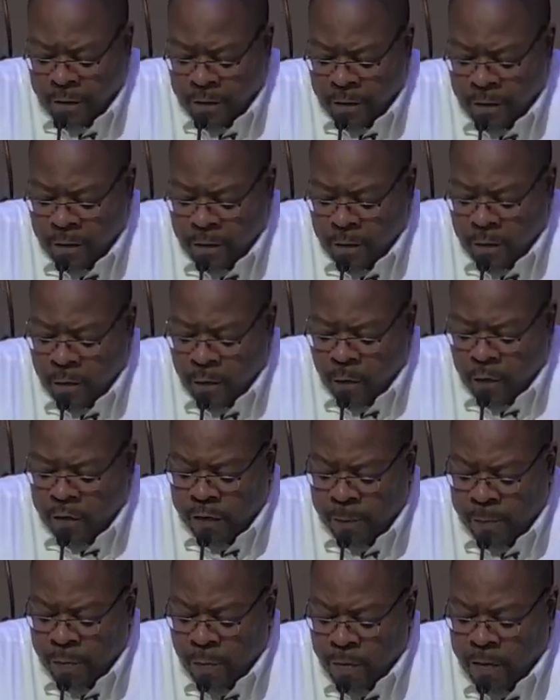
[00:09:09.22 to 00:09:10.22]
who
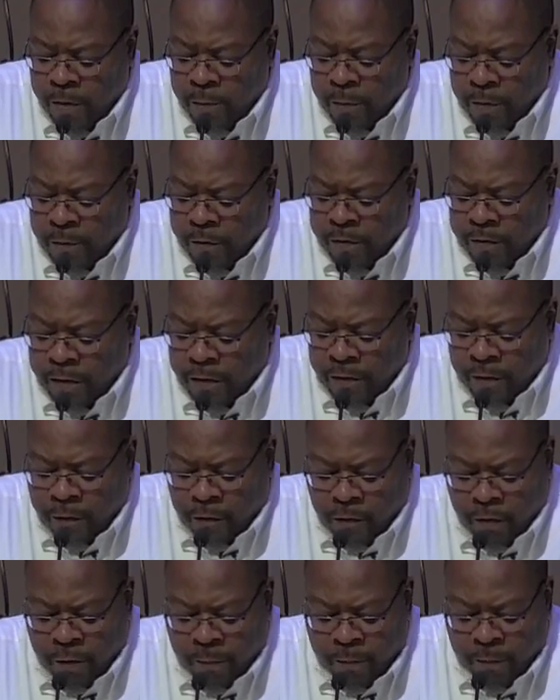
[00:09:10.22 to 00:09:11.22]
supported me to take the
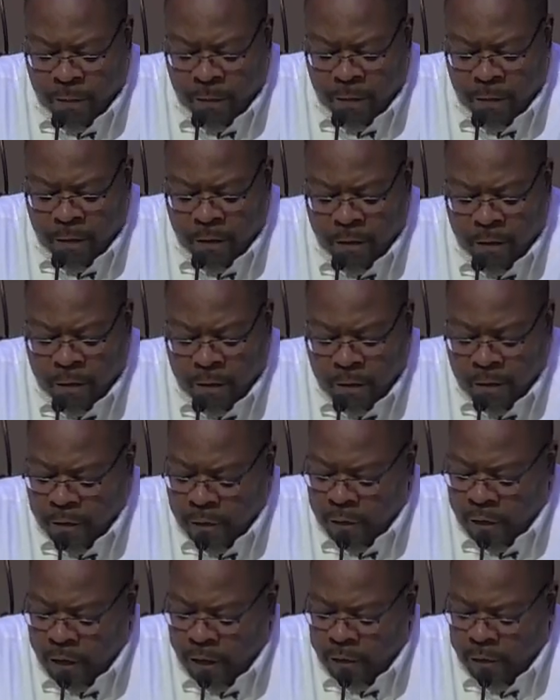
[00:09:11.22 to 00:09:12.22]
trip,
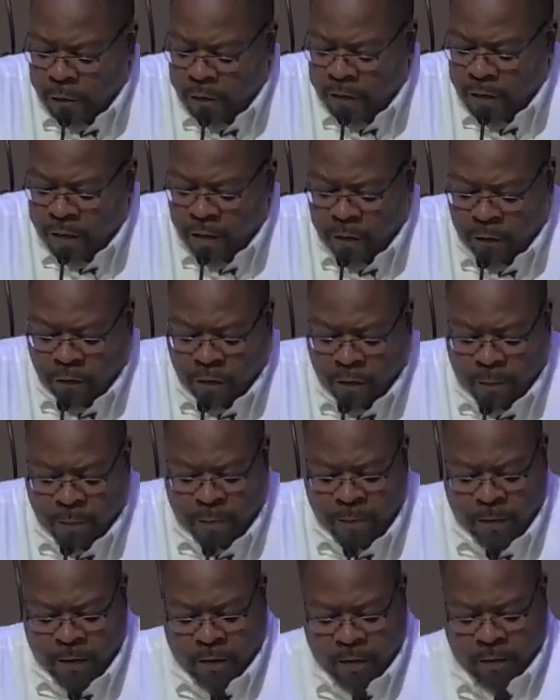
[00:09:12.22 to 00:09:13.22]

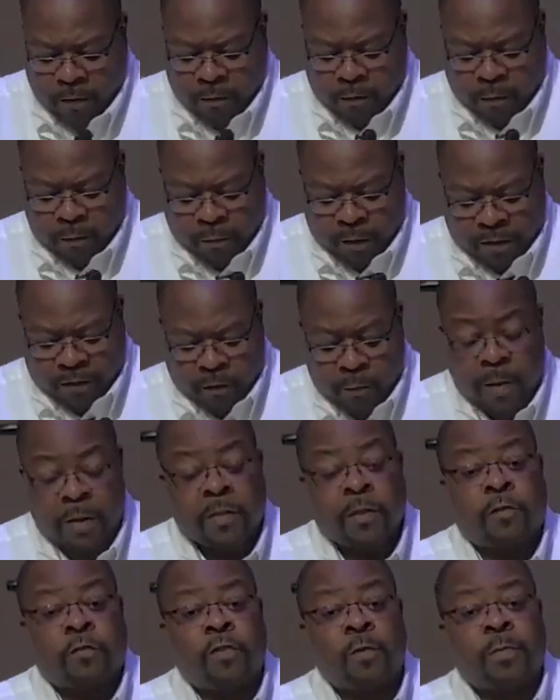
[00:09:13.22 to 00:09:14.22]
to make the
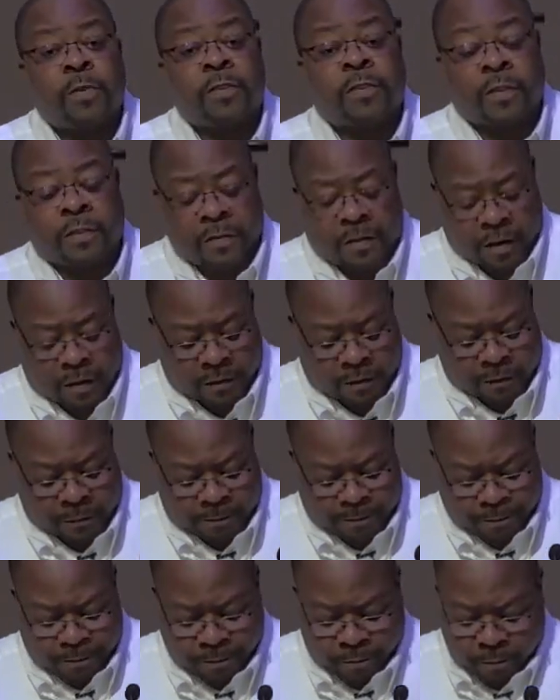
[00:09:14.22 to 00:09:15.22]
trip a success.
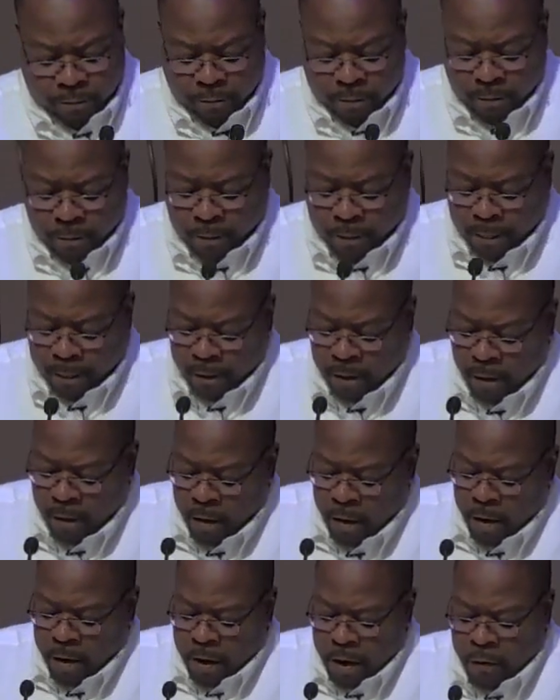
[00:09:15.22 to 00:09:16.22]

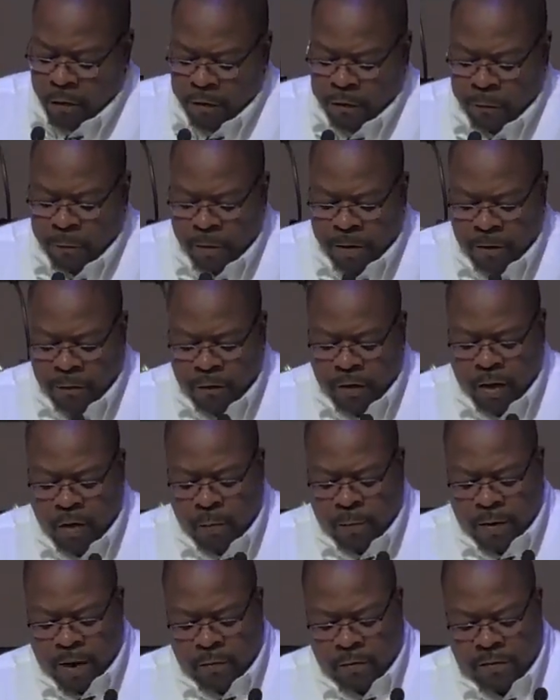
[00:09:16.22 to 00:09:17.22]
I was ready to help
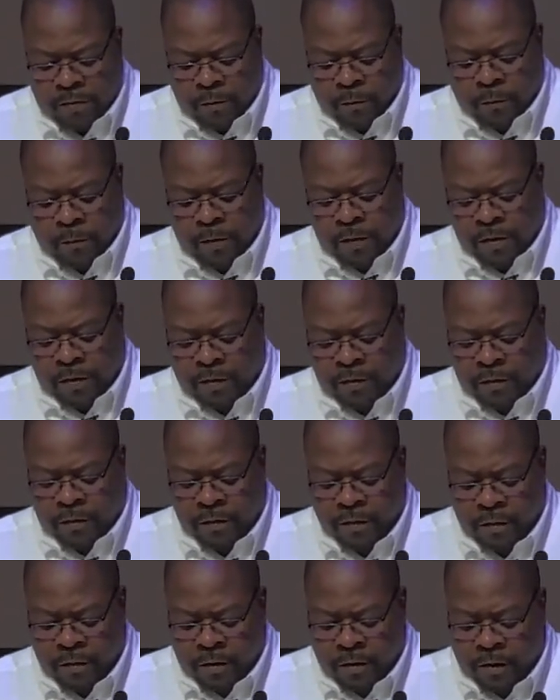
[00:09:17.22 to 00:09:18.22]
Arnoldine Village
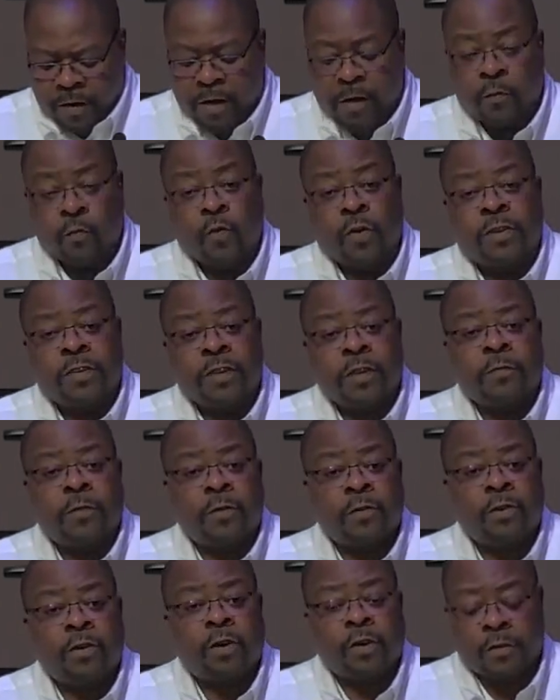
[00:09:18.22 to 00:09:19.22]
at whatever
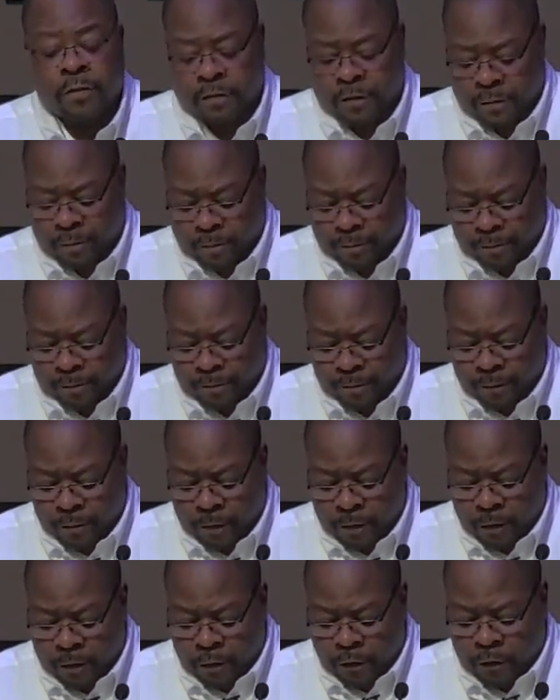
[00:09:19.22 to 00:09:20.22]
cost.
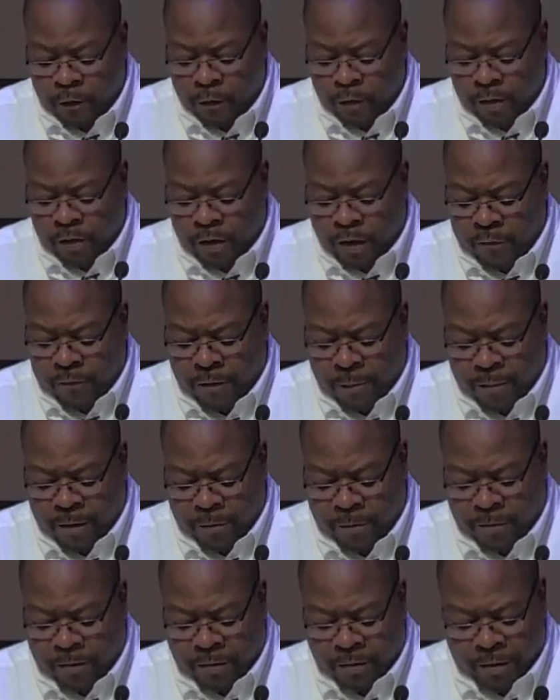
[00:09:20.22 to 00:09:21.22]
Shortly after my
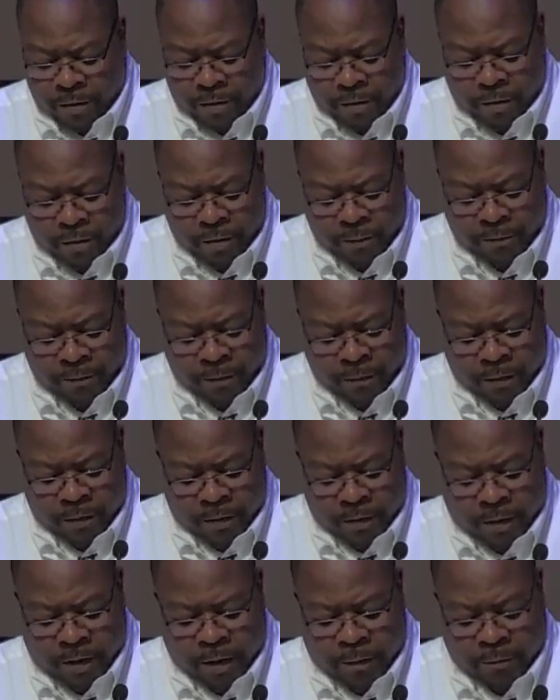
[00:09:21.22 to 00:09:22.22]
return,
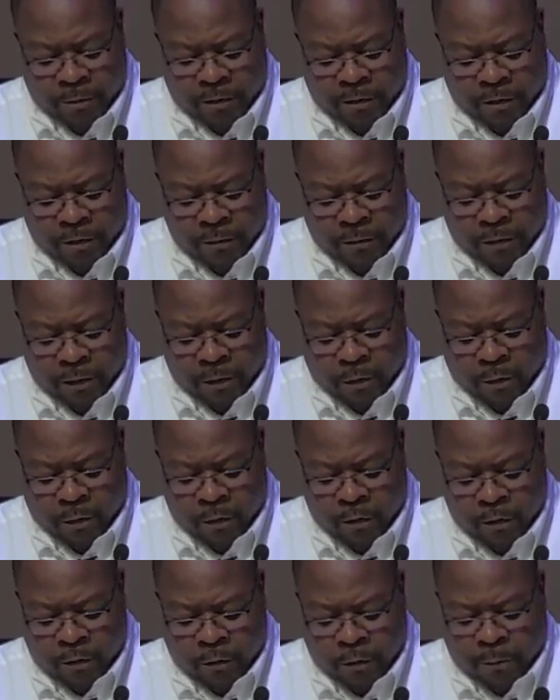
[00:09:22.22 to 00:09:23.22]
I received the cost of
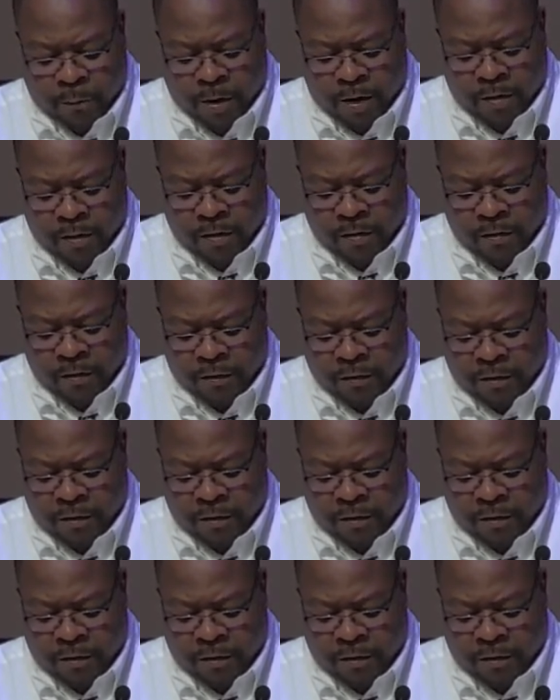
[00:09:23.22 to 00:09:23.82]
painting the church.